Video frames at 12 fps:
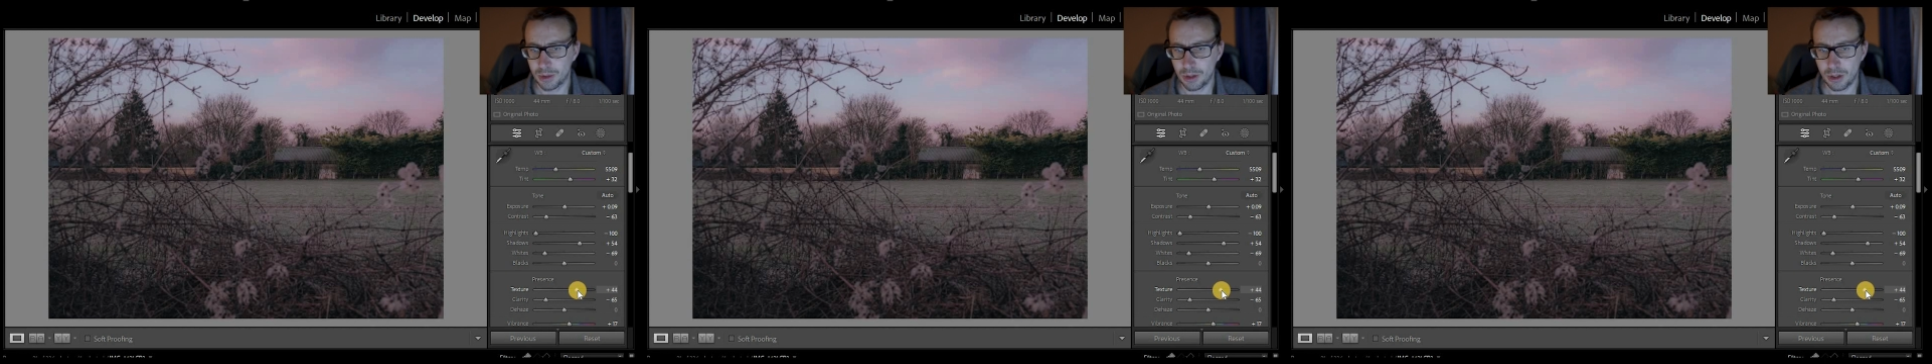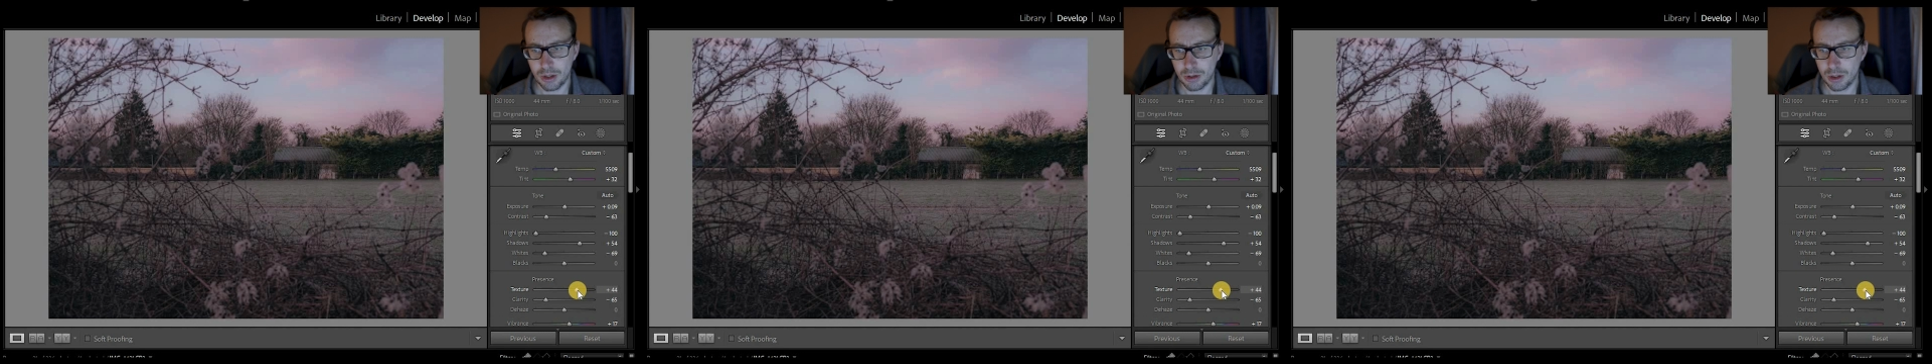
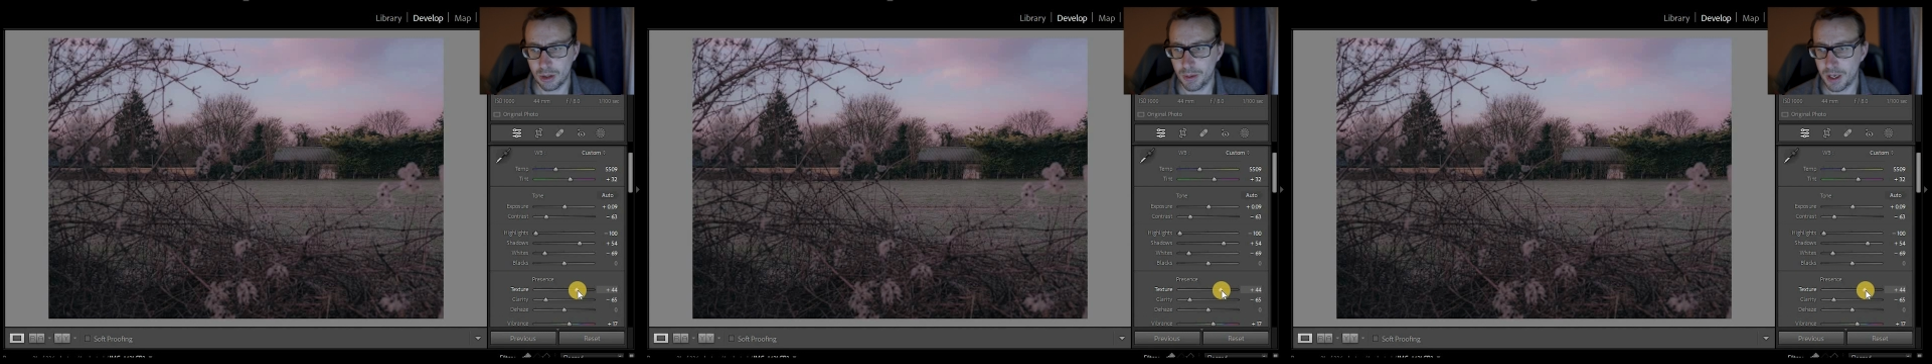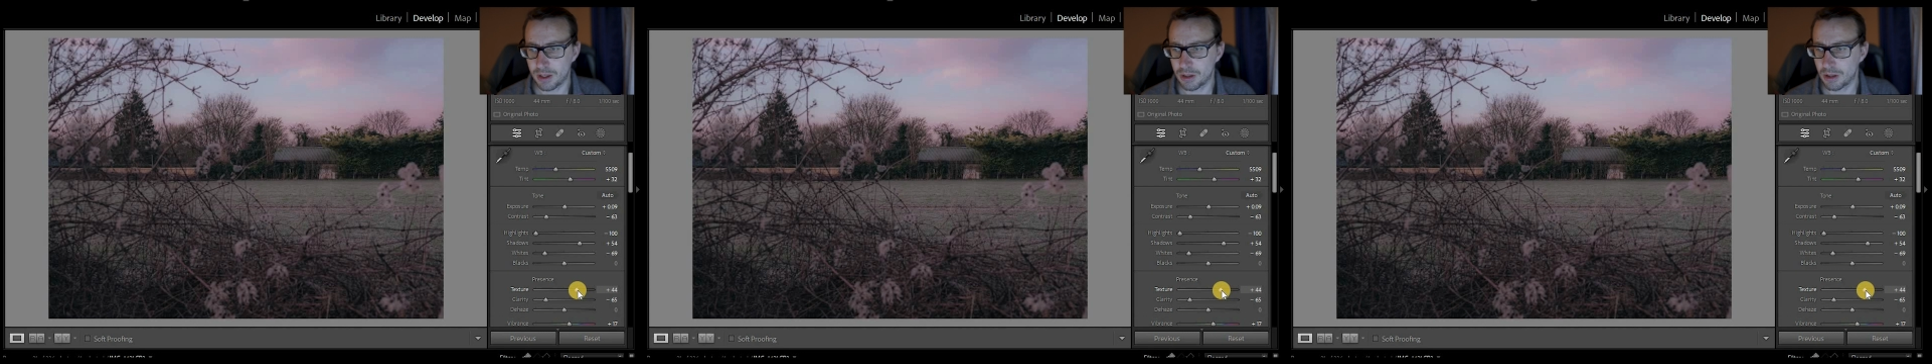Not too
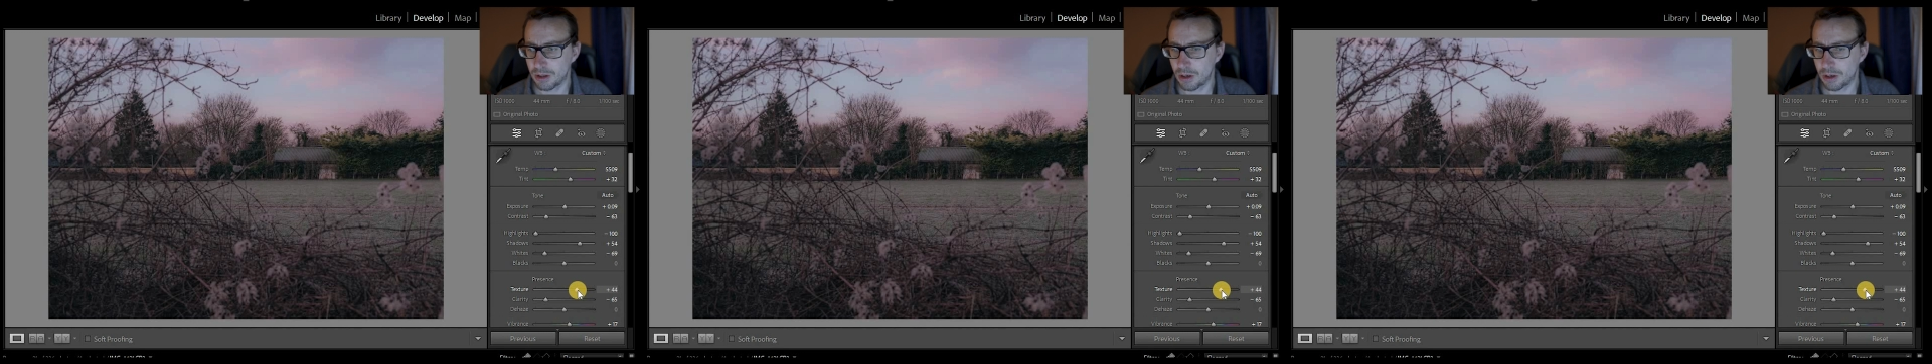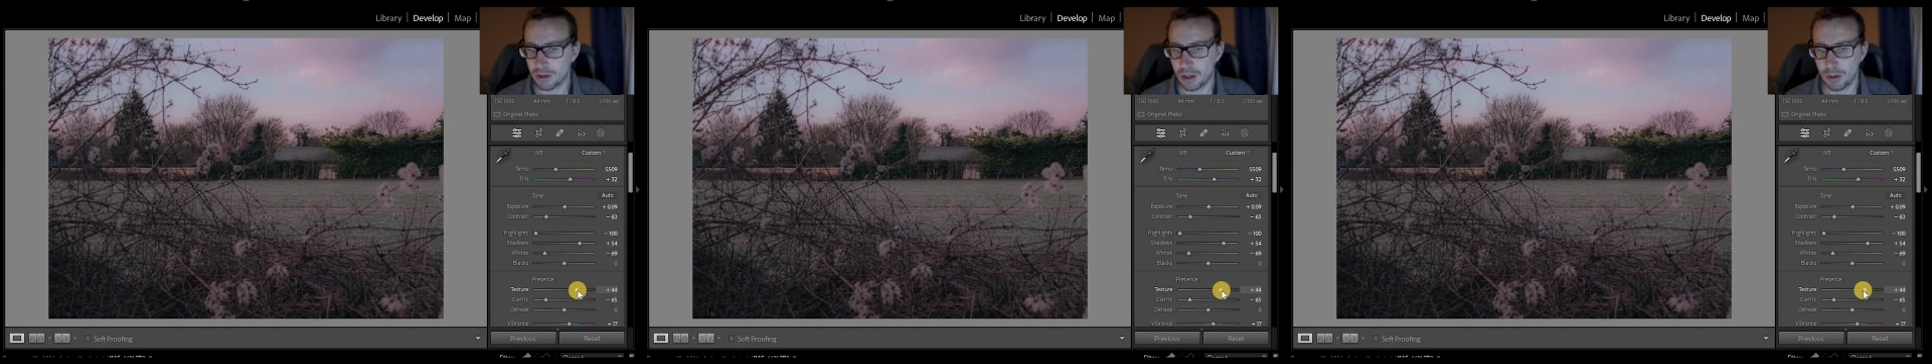bad.
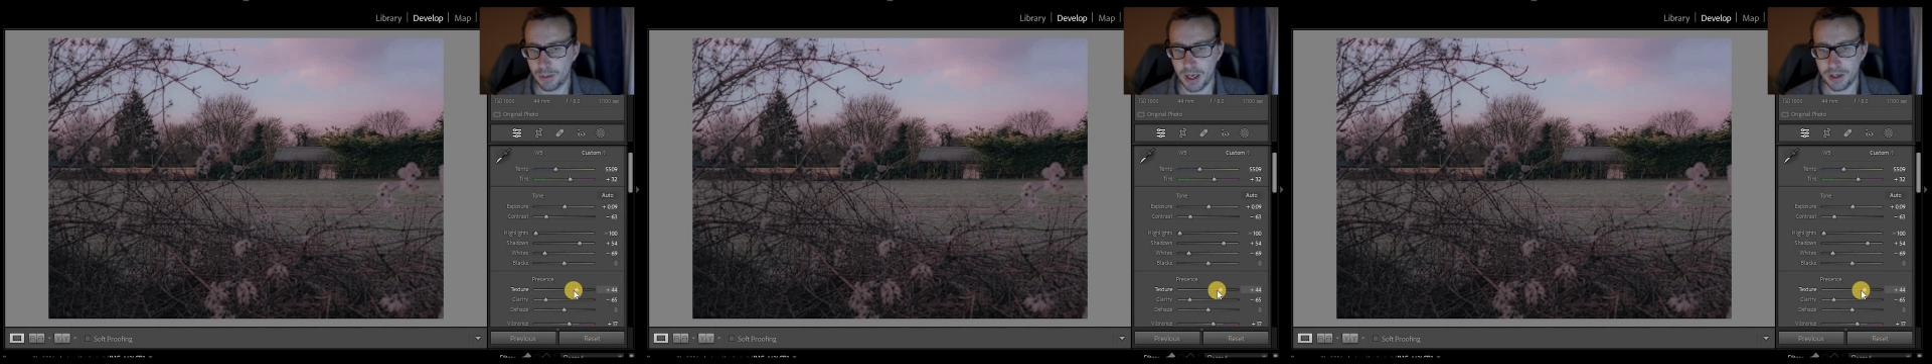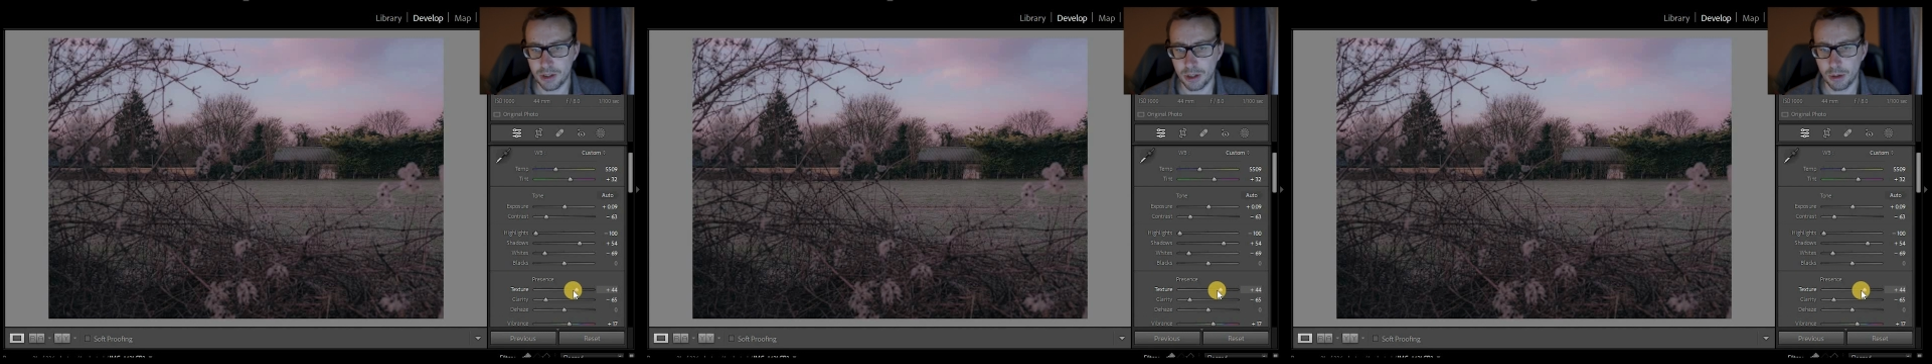Not too
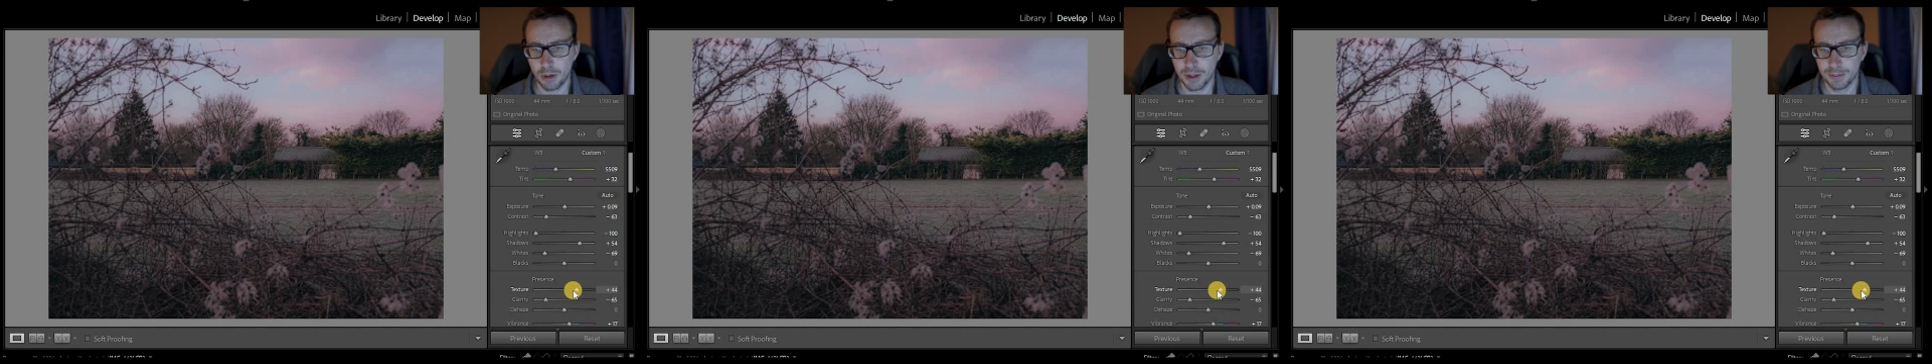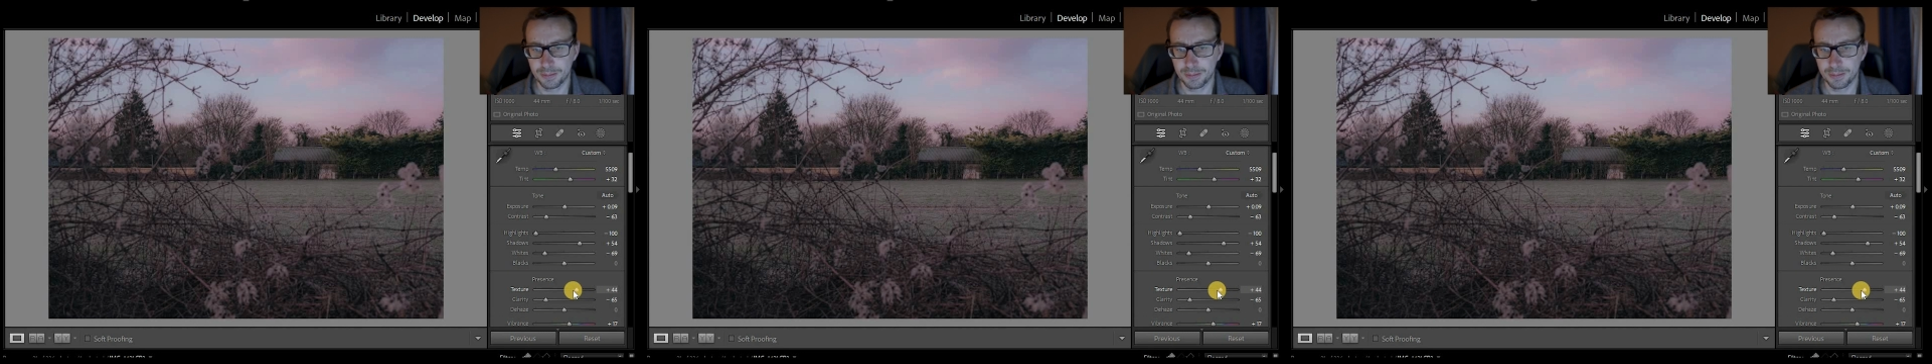bad at all.